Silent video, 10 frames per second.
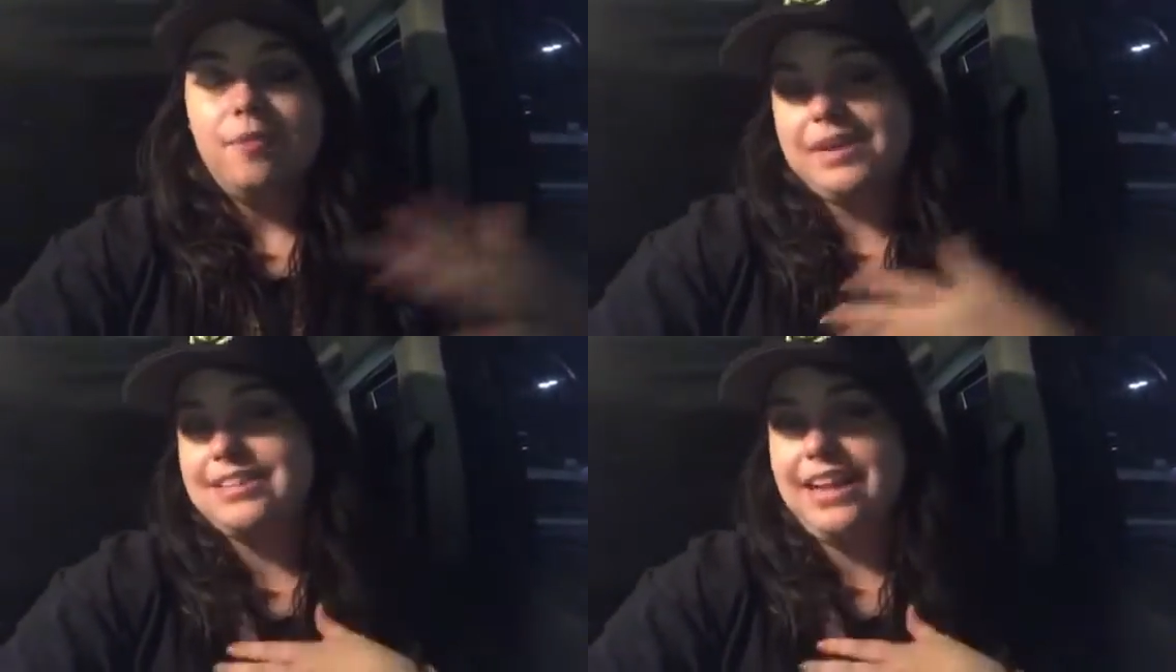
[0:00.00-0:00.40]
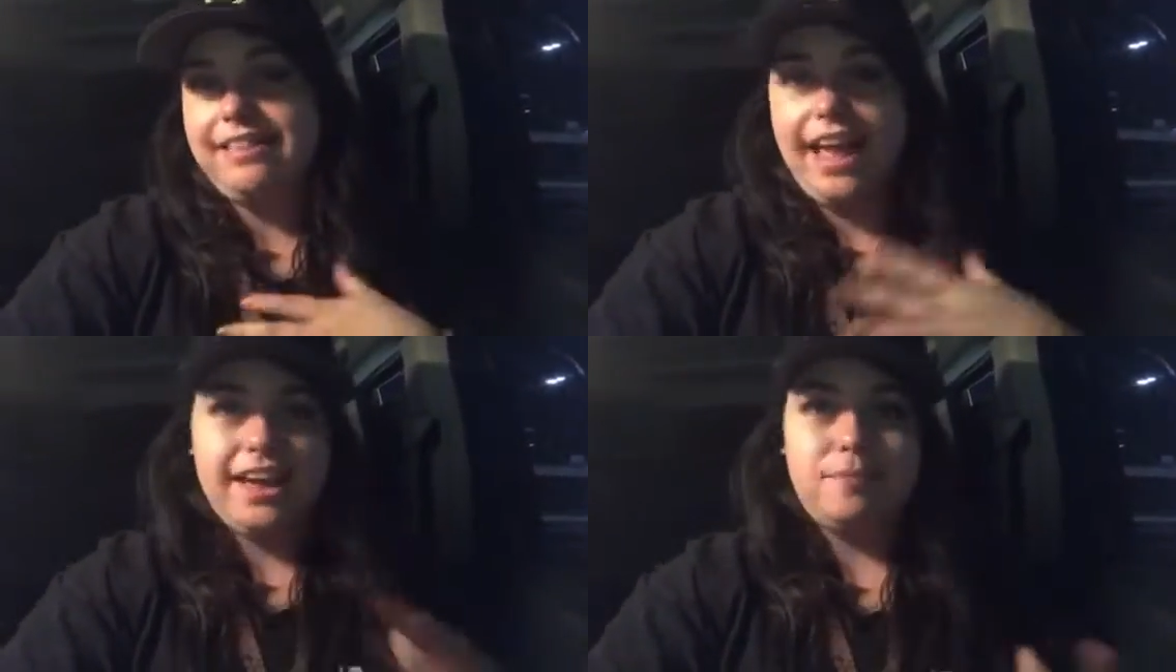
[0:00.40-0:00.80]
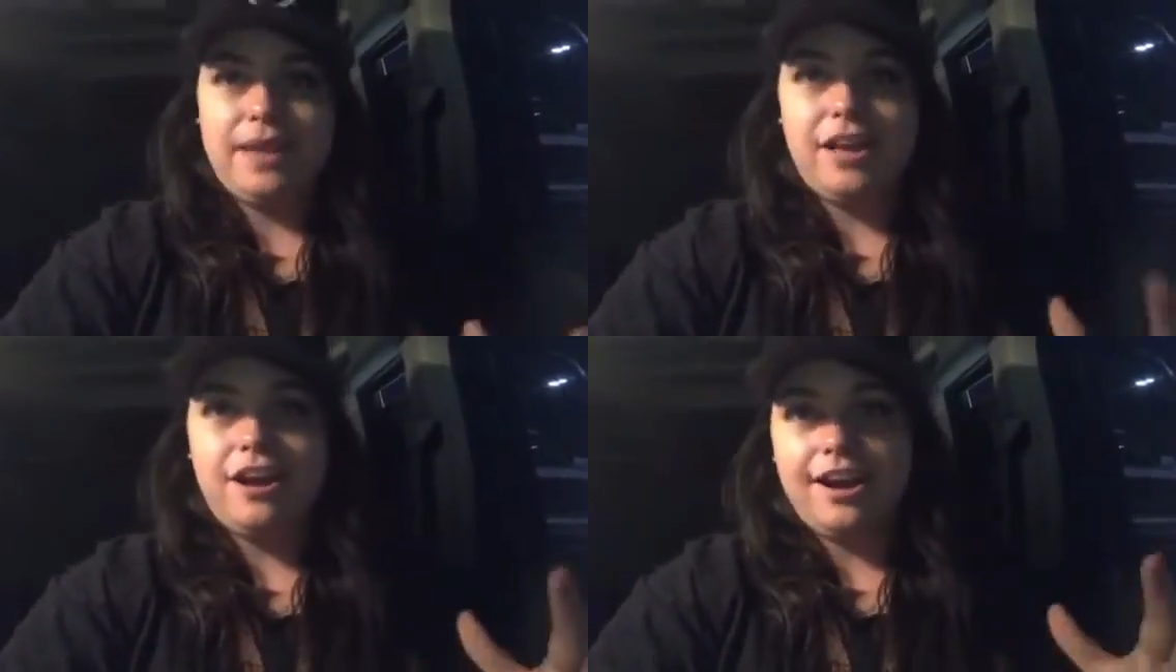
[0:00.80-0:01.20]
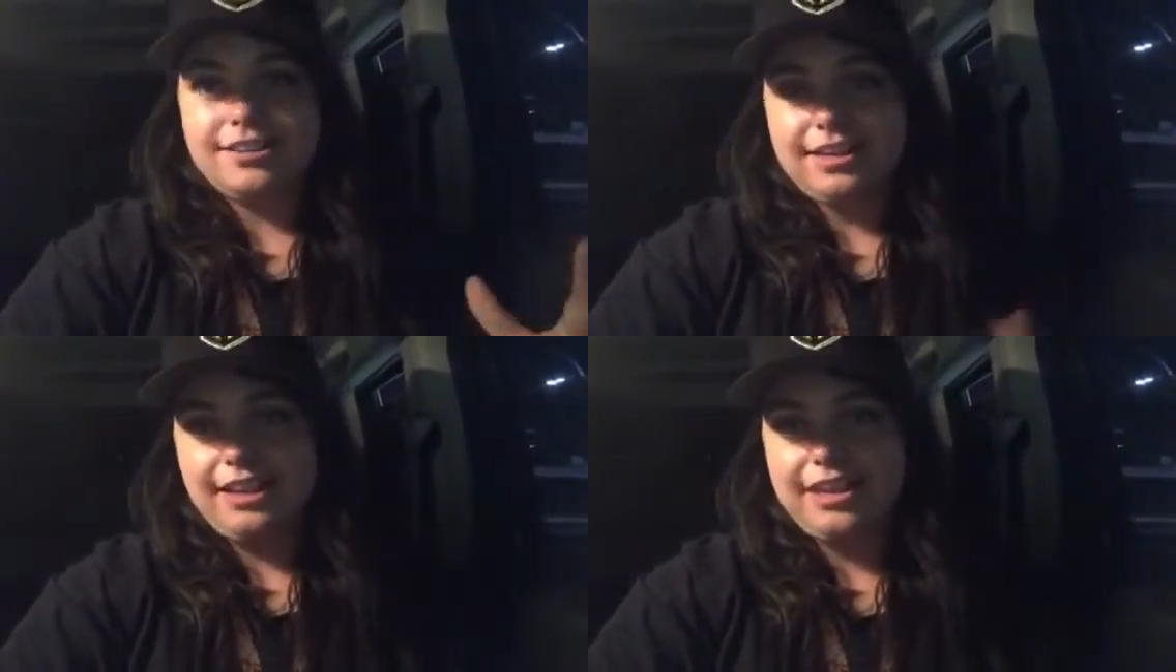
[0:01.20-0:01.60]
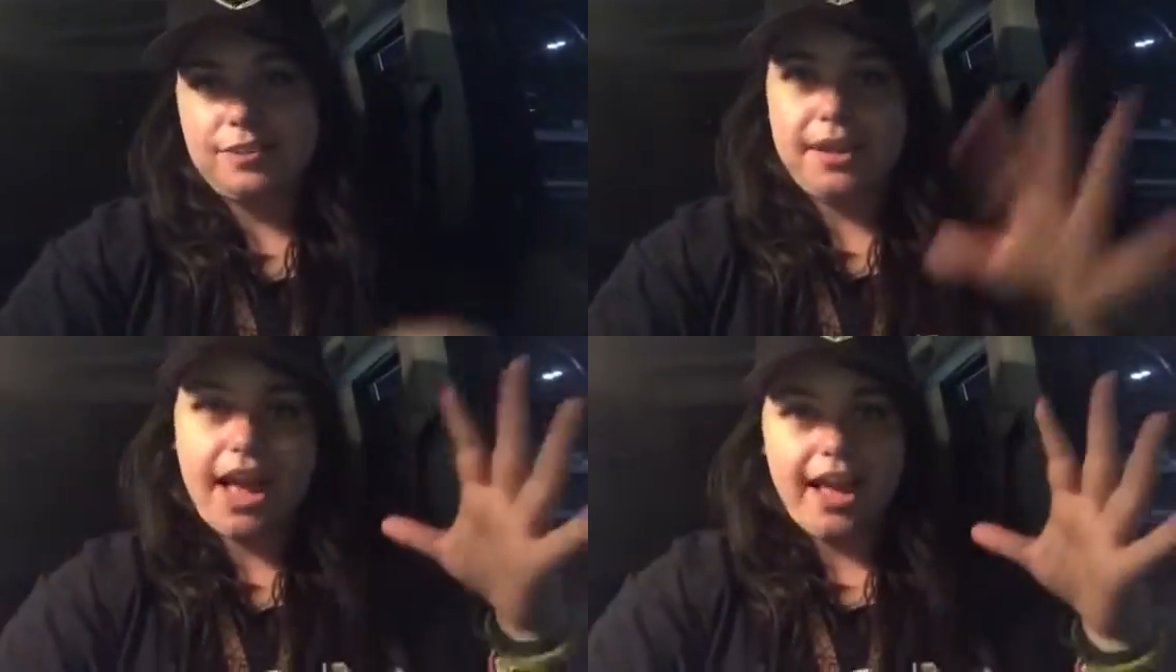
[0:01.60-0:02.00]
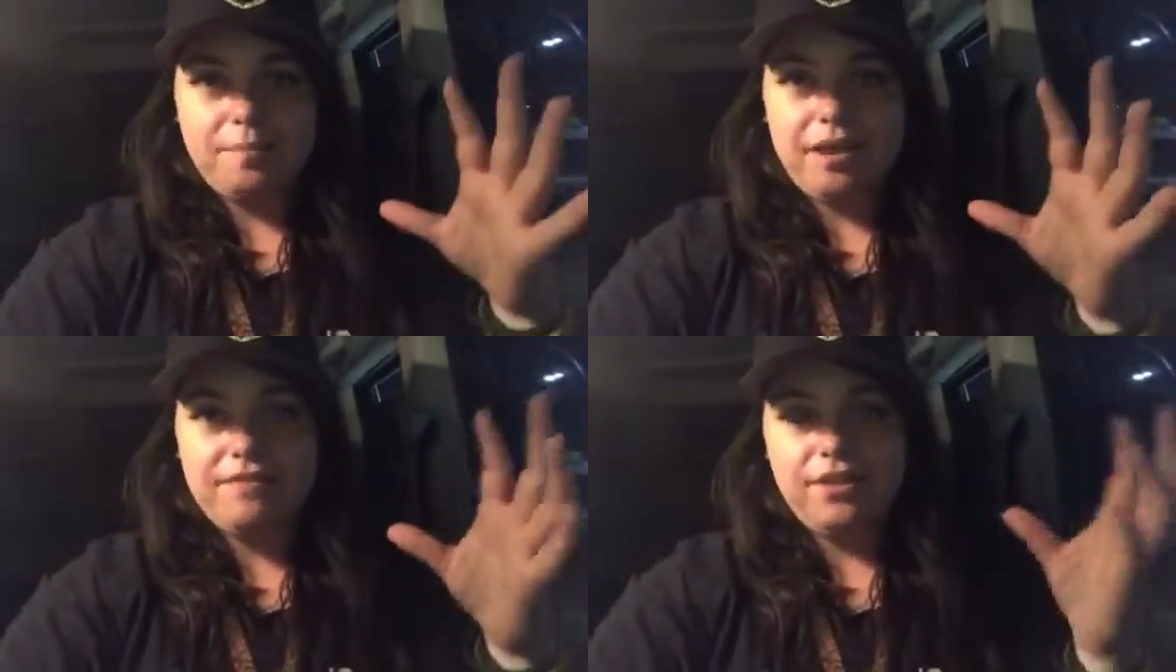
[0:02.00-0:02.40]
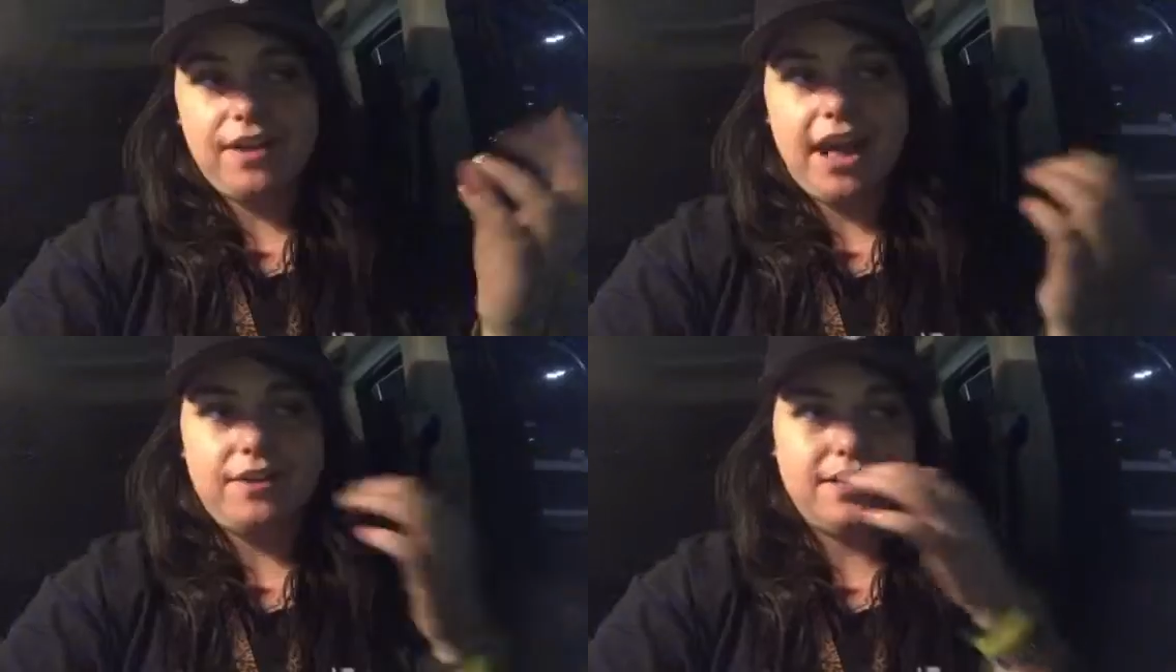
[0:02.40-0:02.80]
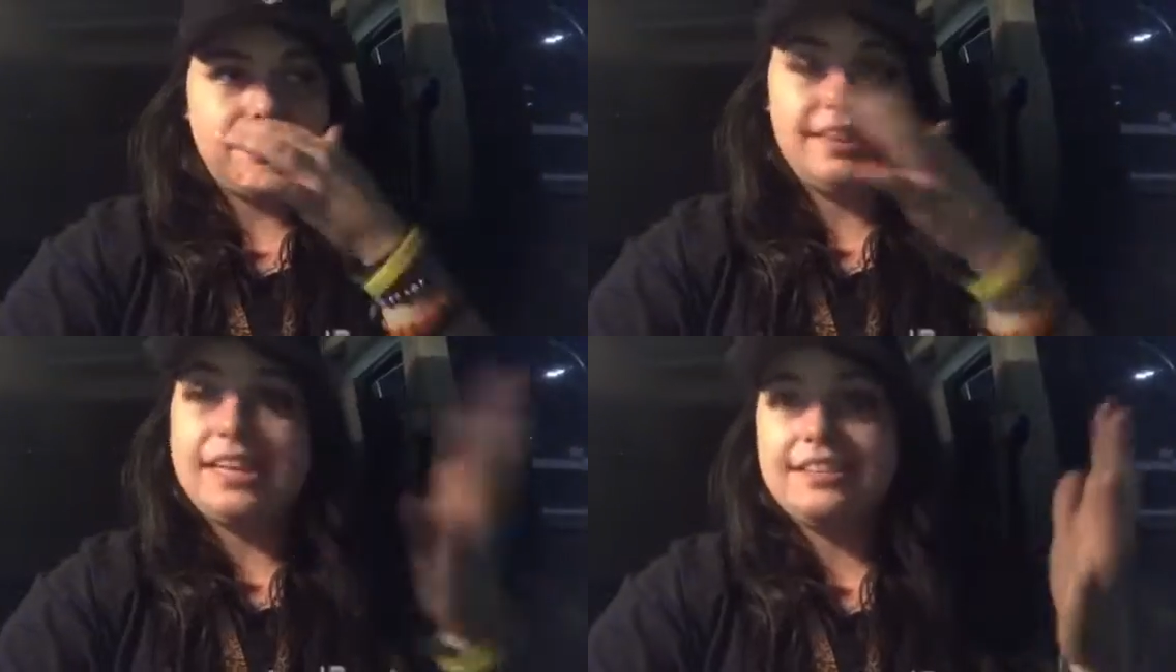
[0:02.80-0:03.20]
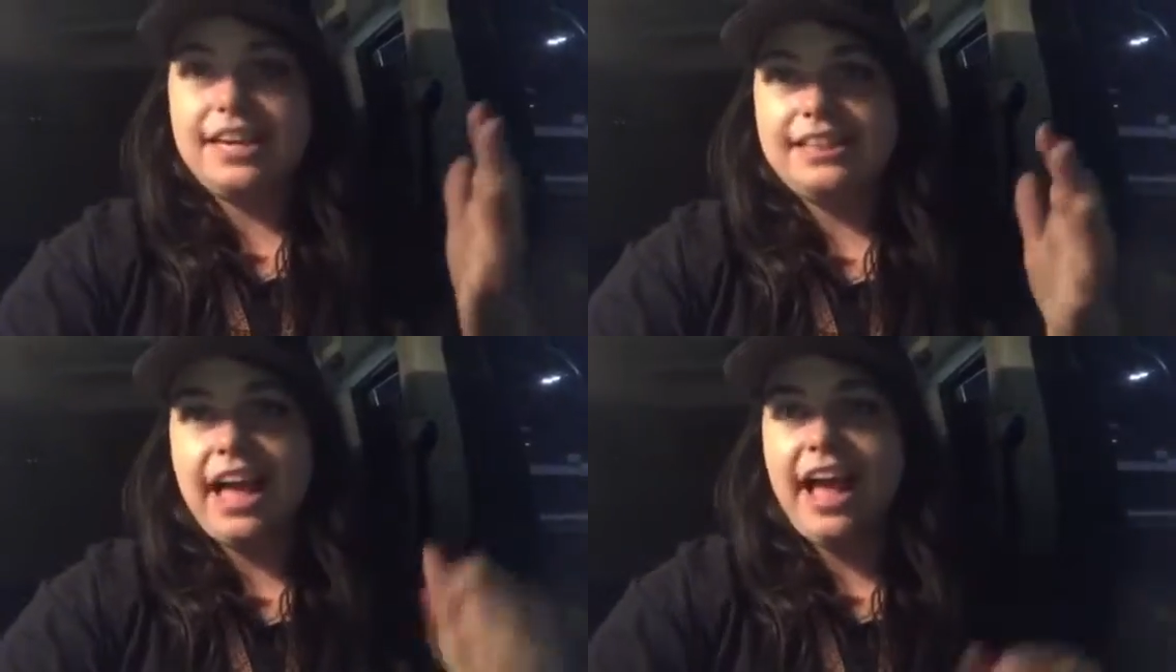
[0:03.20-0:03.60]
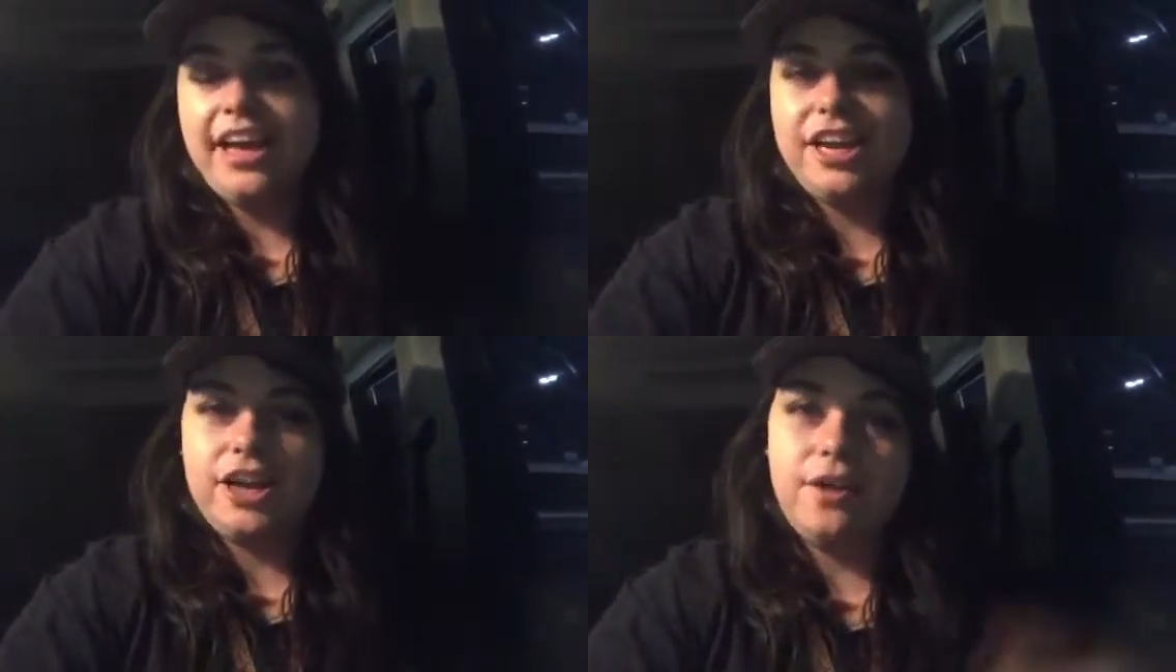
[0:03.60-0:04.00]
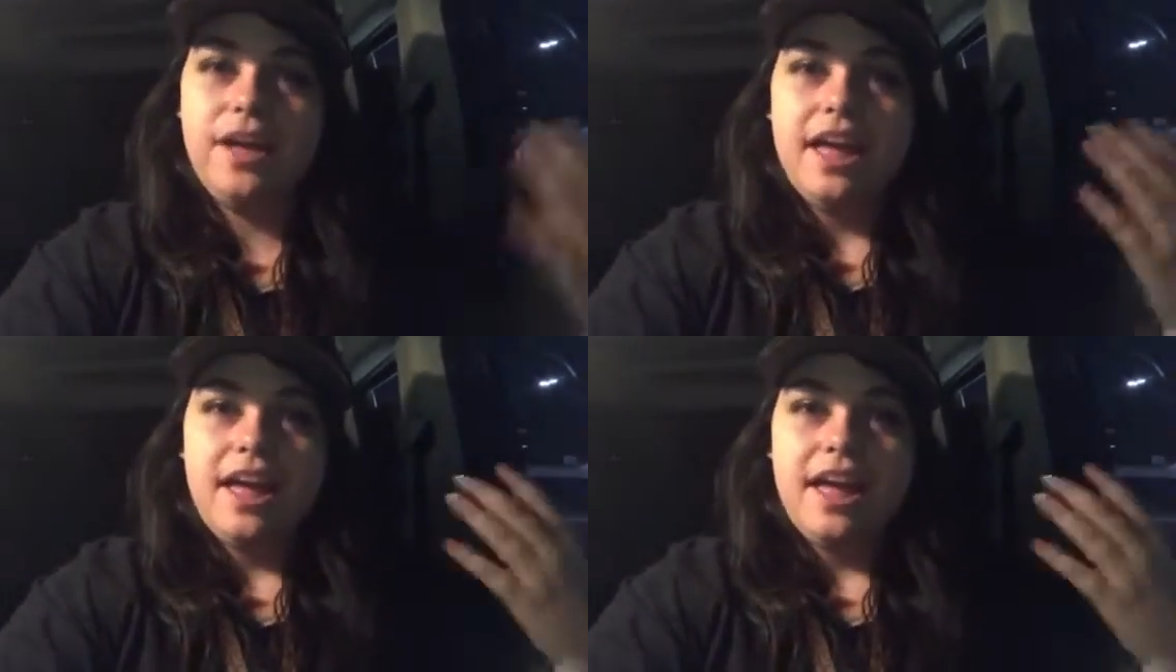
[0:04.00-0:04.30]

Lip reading: because I like big cars and I like to be high up off the ground and things like that, you know,